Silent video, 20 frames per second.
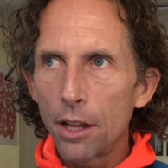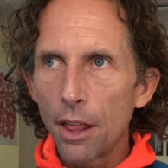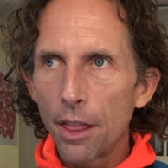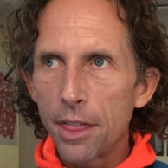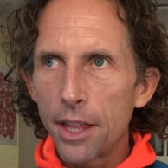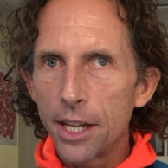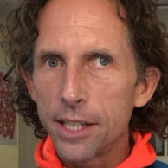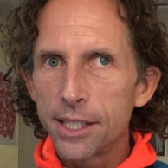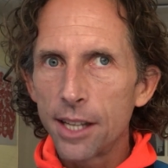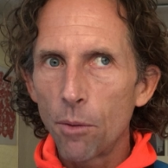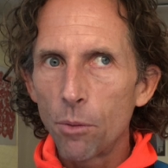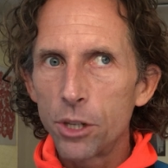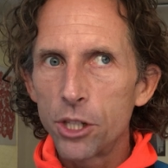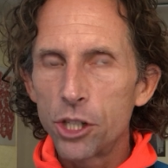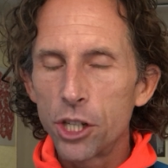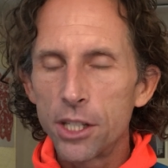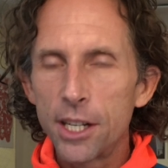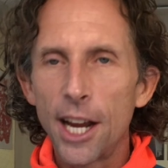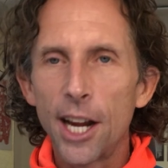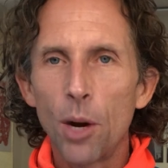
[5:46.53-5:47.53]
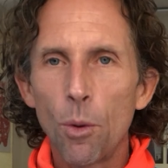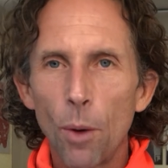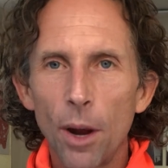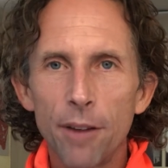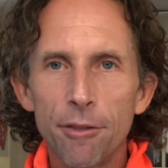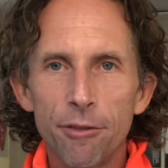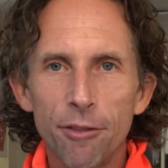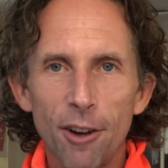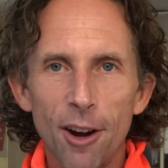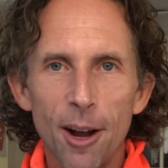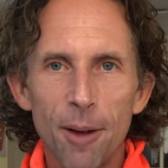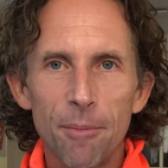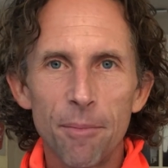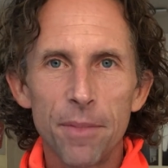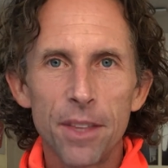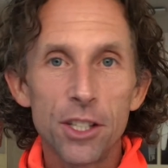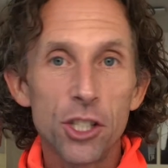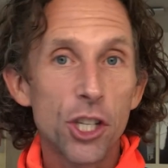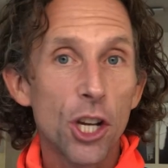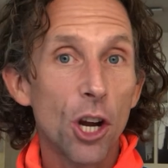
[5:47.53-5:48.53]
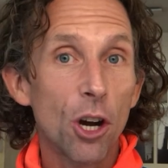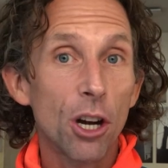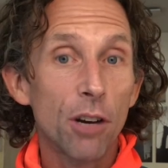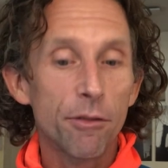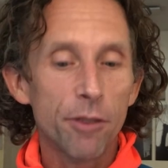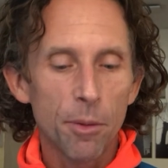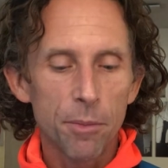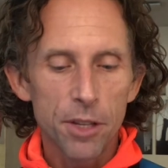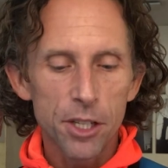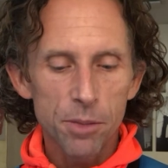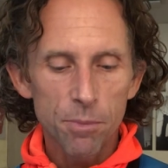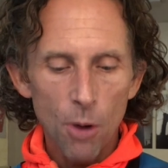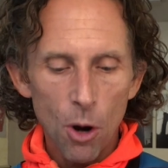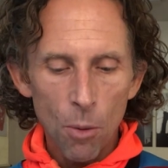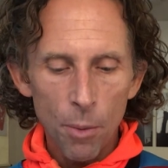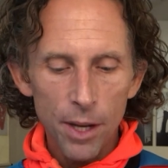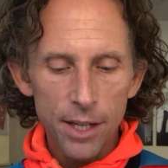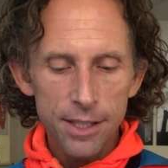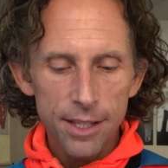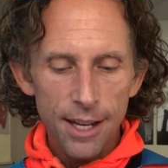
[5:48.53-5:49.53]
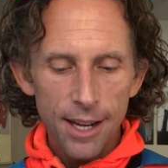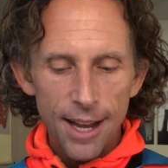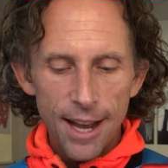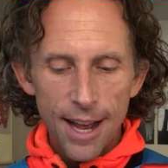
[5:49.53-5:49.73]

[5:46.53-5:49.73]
the things that we should take away from this year and from this moment.